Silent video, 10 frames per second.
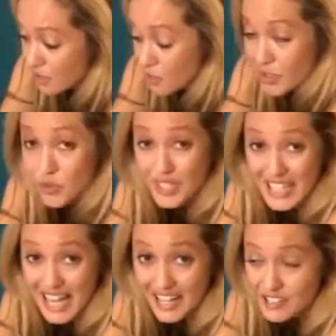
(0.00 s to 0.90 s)
You want to
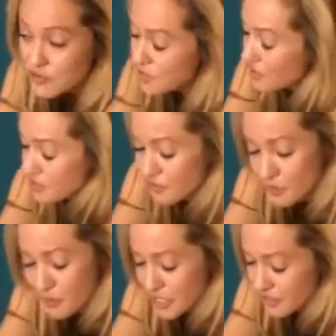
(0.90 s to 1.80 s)
relax. If you start to
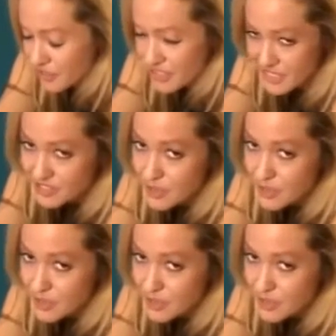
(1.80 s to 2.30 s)
feel pressure in the knees,